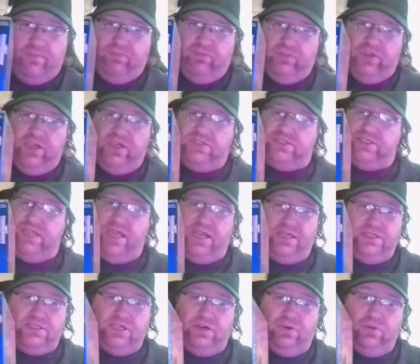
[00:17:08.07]
It
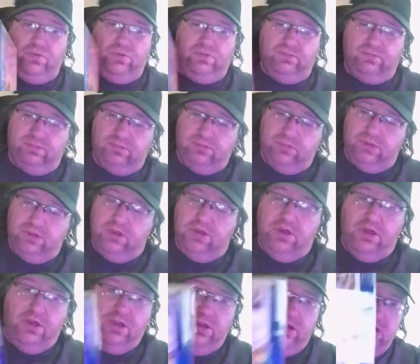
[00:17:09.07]
stands out.
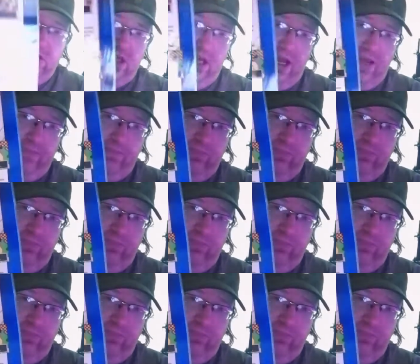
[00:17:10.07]
Then you got